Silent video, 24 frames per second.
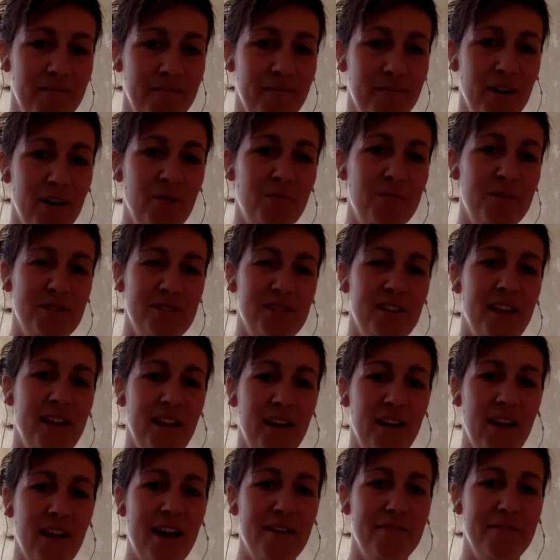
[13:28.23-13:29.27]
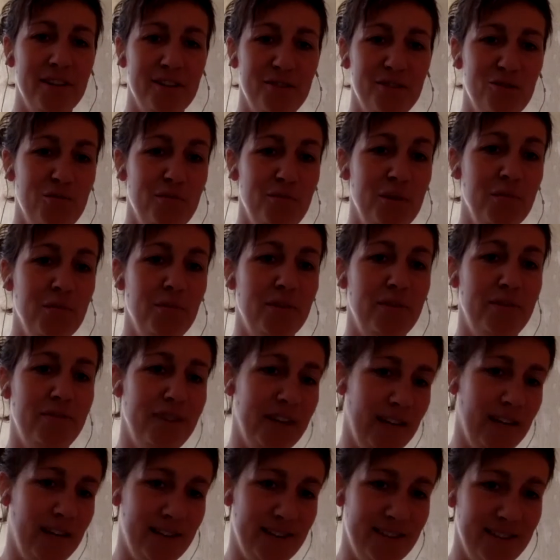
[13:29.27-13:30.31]
almost like having to be
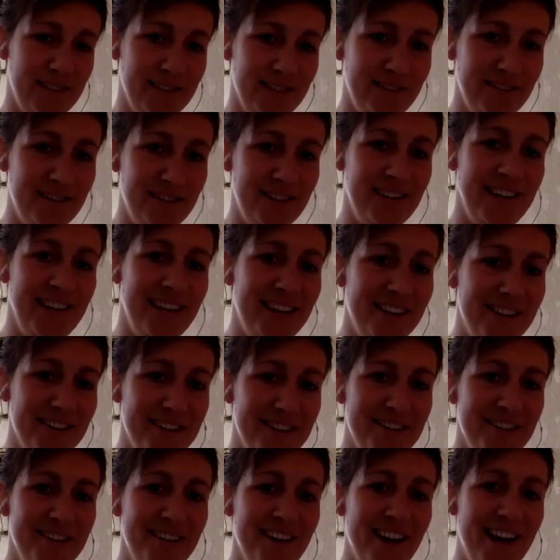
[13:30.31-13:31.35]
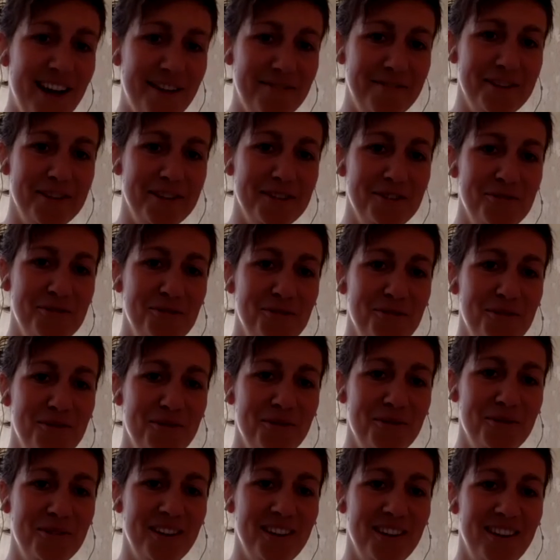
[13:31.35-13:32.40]
perfect or like having
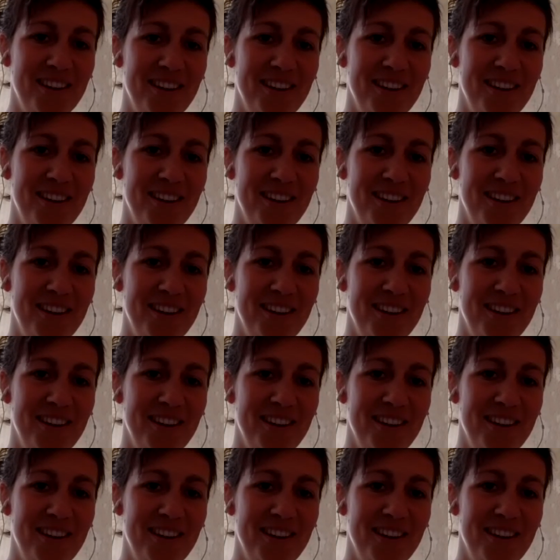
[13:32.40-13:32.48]
to